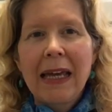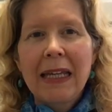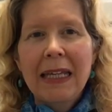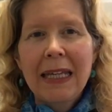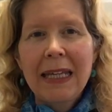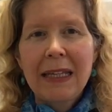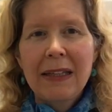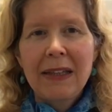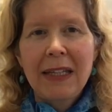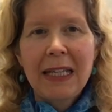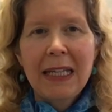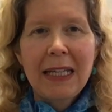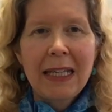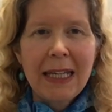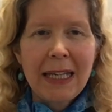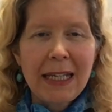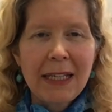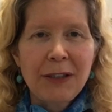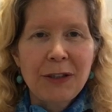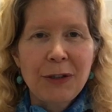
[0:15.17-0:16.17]
The
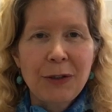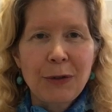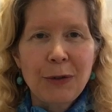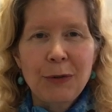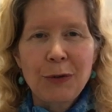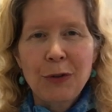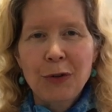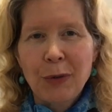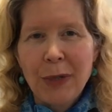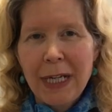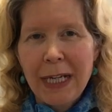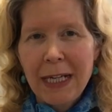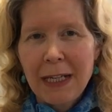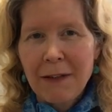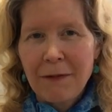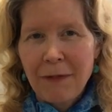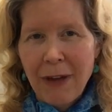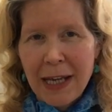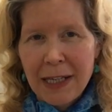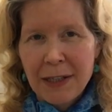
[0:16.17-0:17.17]
E-2 treaty
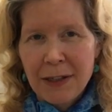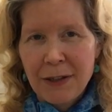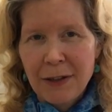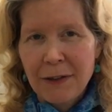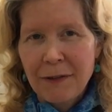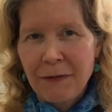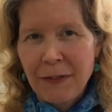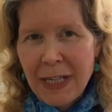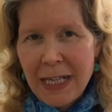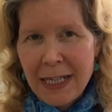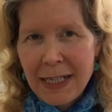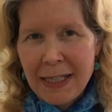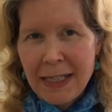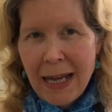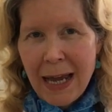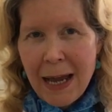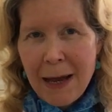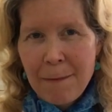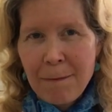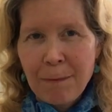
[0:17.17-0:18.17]
investor
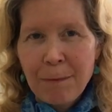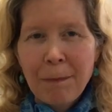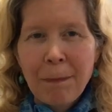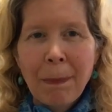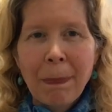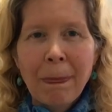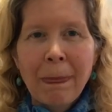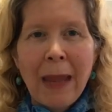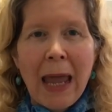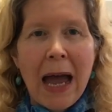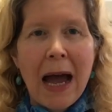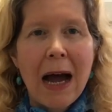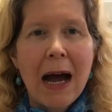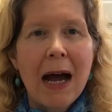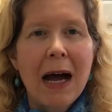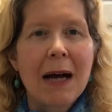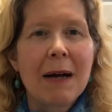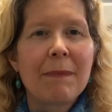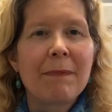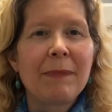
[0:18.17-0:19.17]
visa
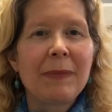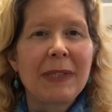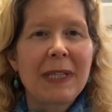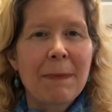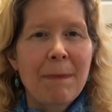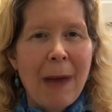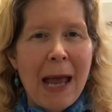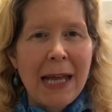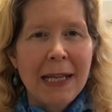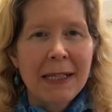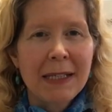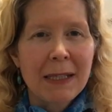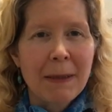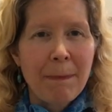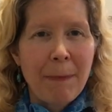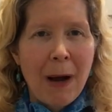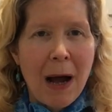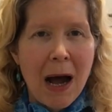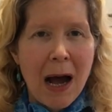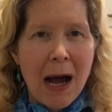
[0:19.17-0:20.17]
depends
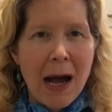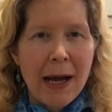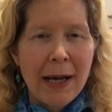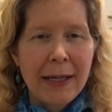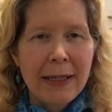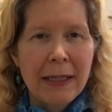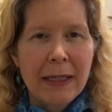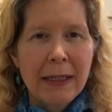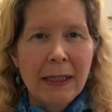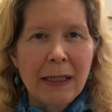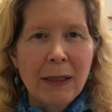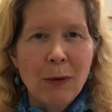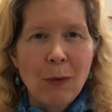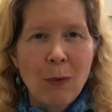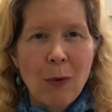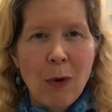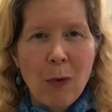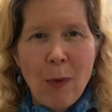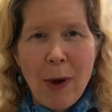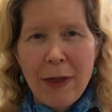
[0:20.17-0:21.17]
upon
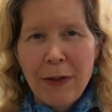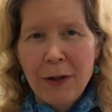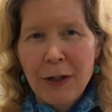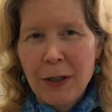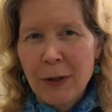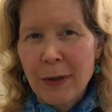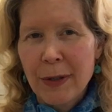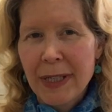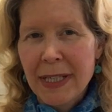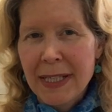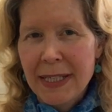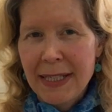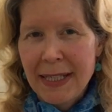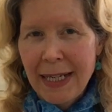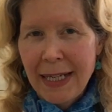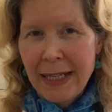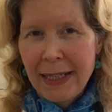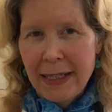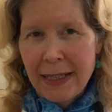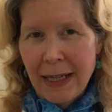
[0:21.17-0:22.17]
whether you're a
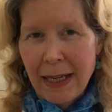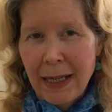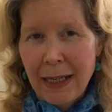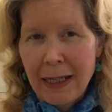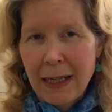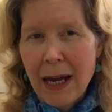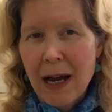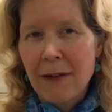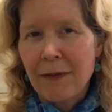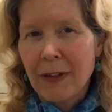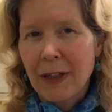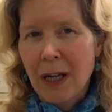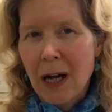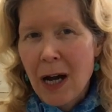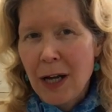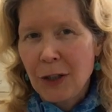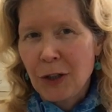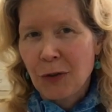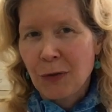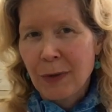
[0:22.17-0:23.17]
citizen of a
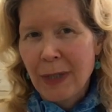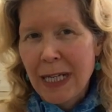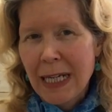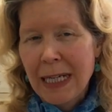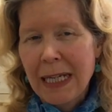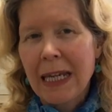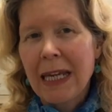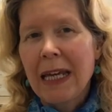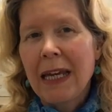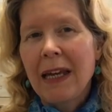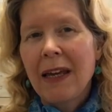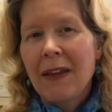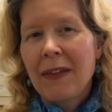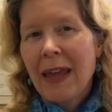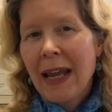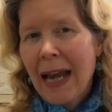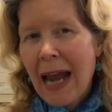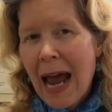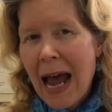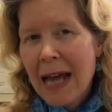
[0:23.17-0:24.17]
country
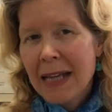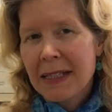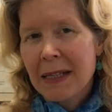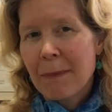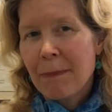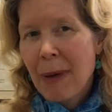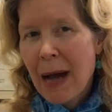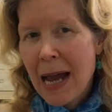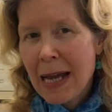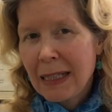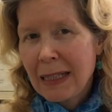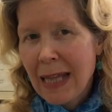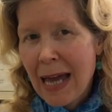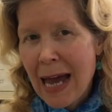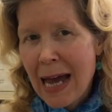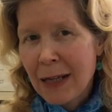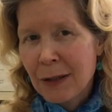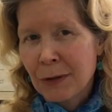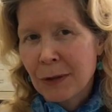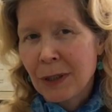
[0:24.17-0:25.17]
that has a
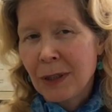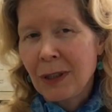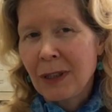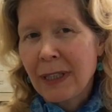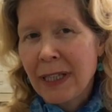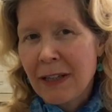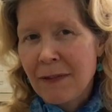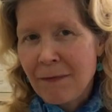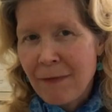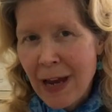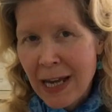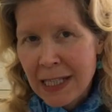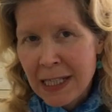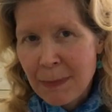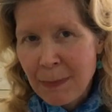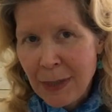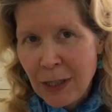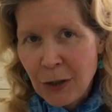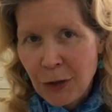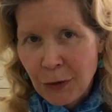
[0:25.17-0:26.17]
bilateral
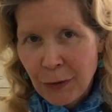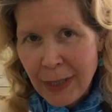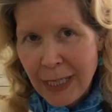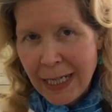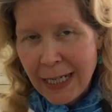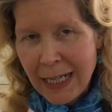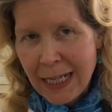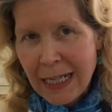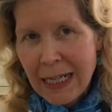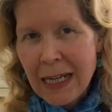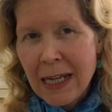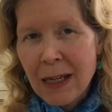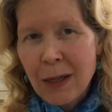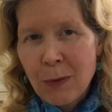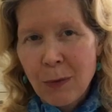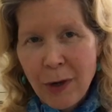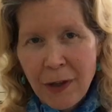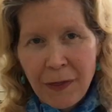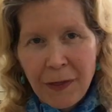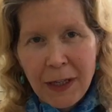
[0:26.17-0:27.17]
investment treaty
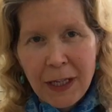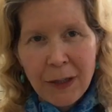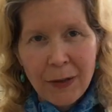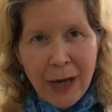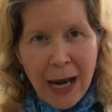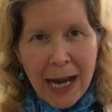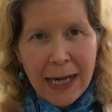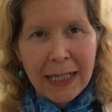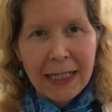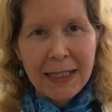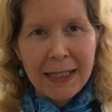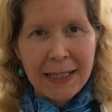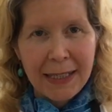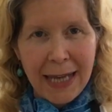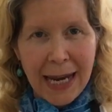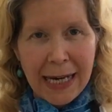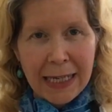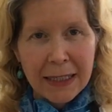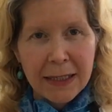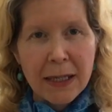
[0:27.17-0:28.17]
with the United
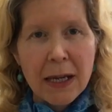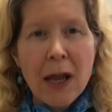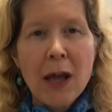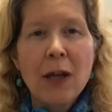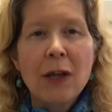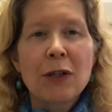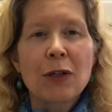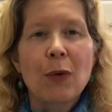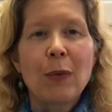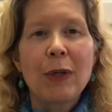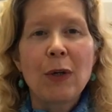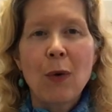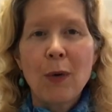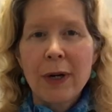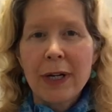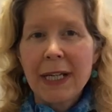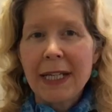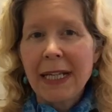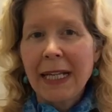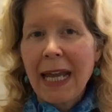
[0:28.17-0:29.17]
States. So in
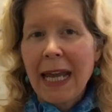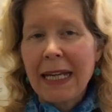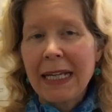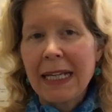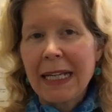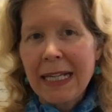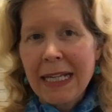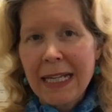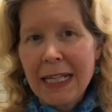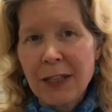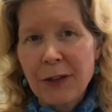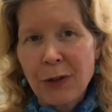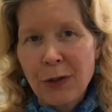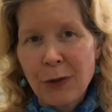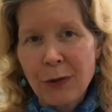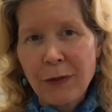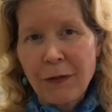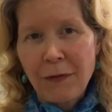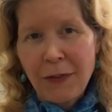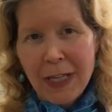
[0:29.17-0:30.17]
order to get an
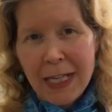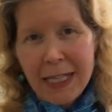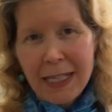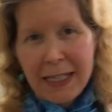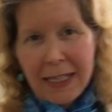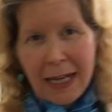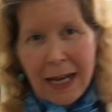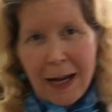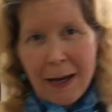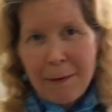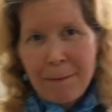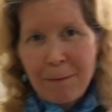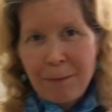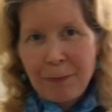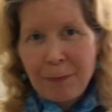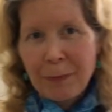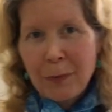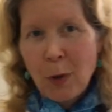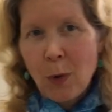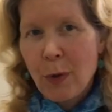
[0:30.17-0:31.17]
E-2 visa
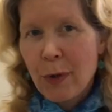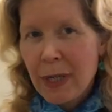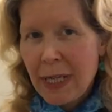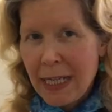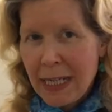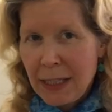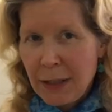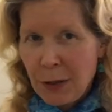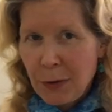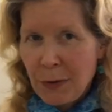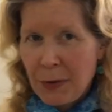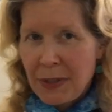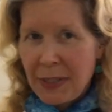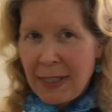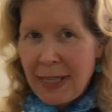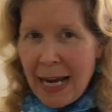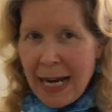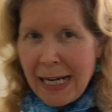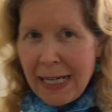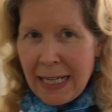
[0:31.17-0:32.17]
or E-2
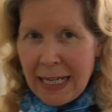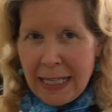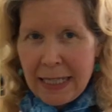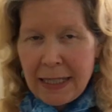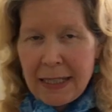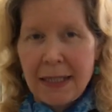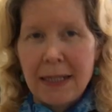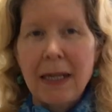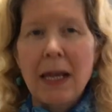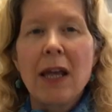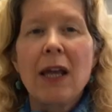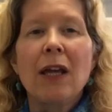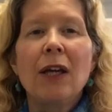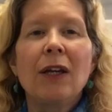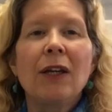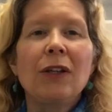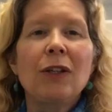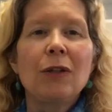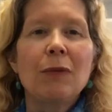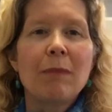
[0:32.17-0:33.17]
status,
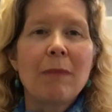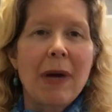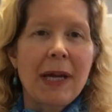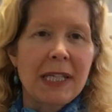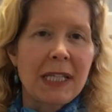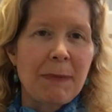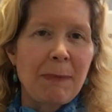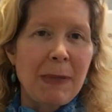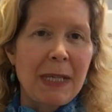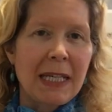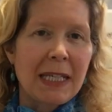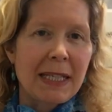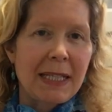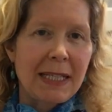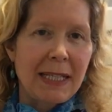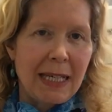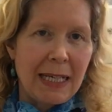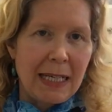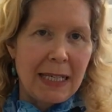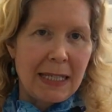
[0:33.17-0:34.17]
you must be a
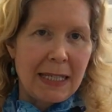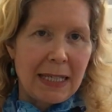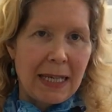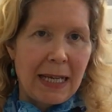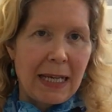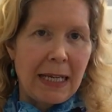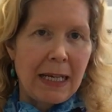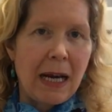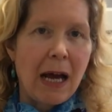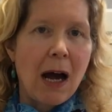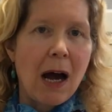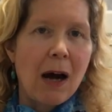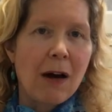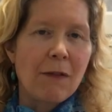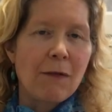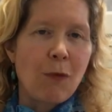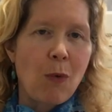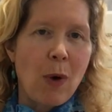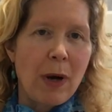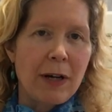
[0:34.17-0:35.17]
citizen
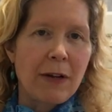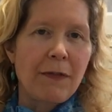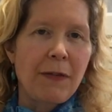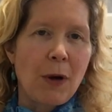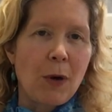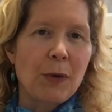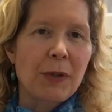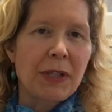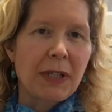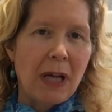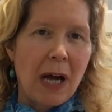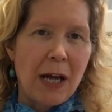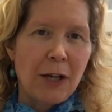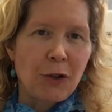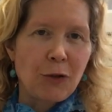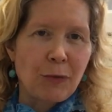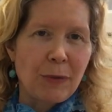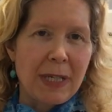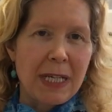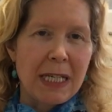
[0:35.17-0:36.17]
of one of those
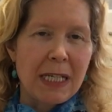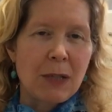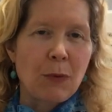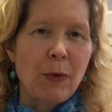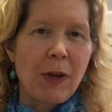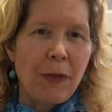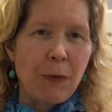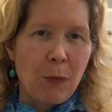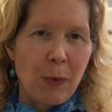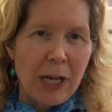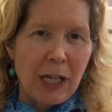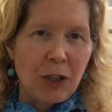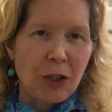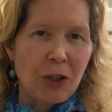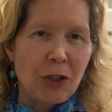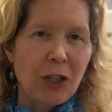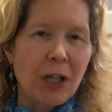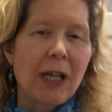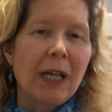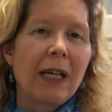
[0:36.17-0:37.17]
countries with
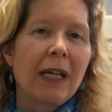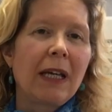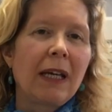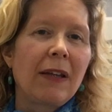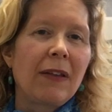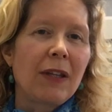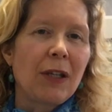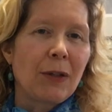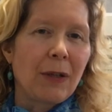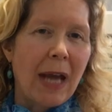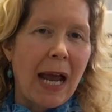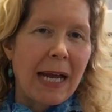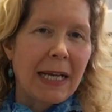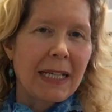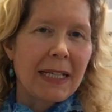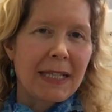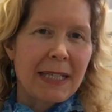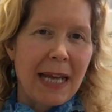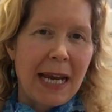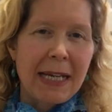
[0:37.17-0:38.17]
which the
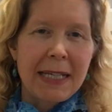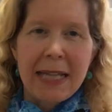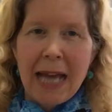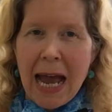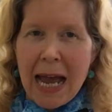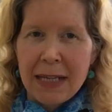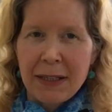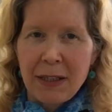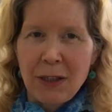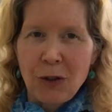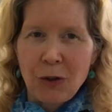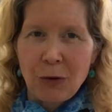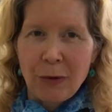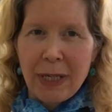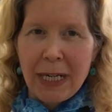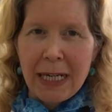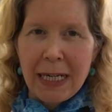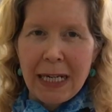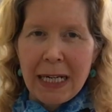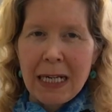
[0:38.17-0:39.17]
United States has a
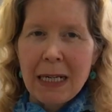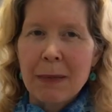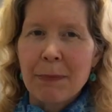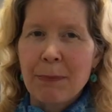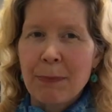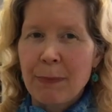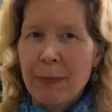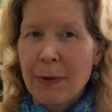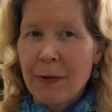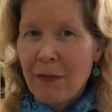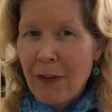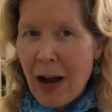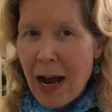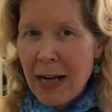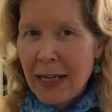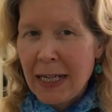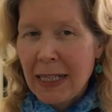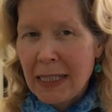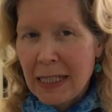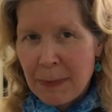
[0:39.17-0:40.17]
treaty
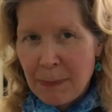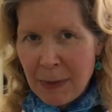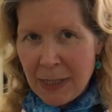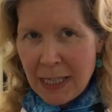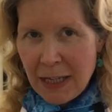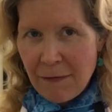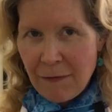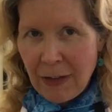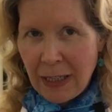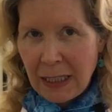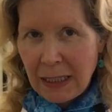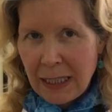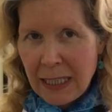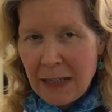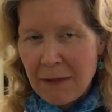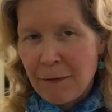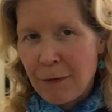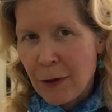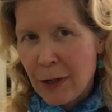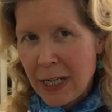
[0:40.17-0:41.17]
providing
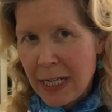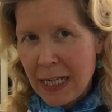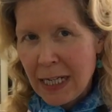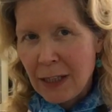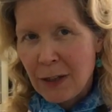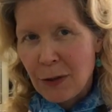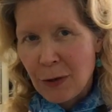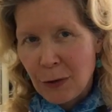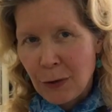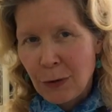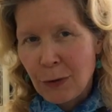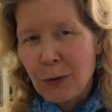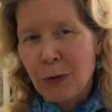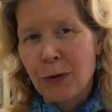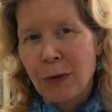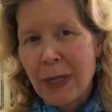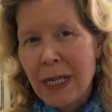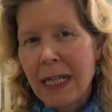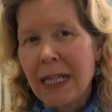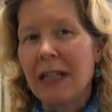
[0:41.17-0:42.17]
specifically for E-2
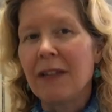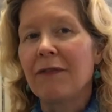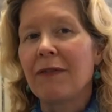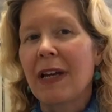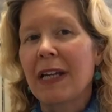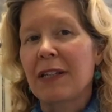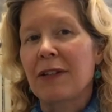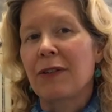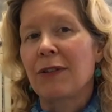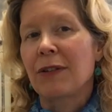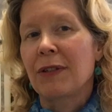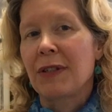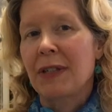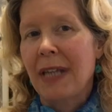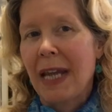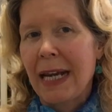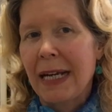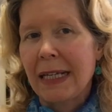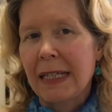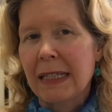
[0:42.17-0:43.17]
treaty investor
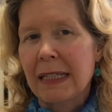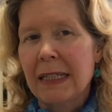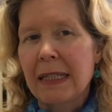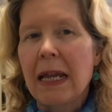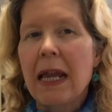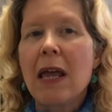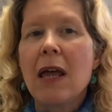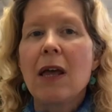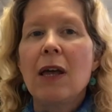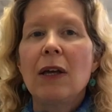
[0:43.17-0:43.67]
status.